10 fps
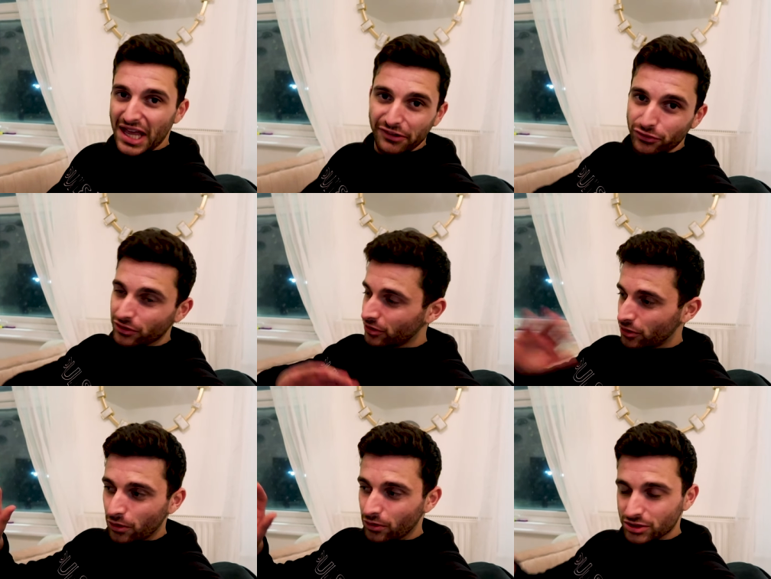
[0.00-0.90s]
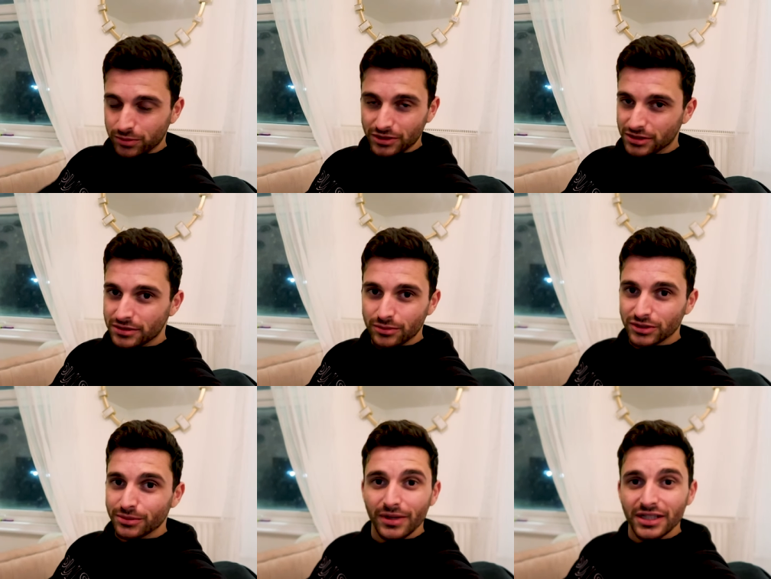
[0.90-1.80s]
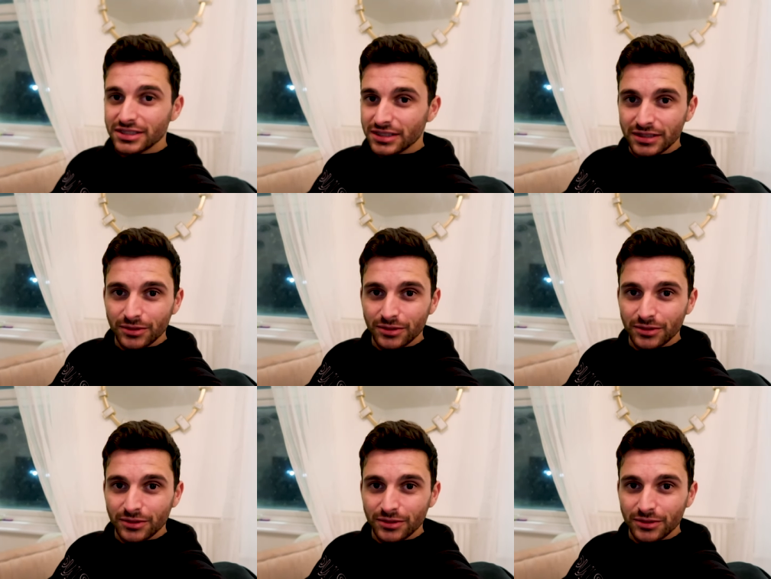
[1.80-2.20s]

Everyone on the course was was amazing.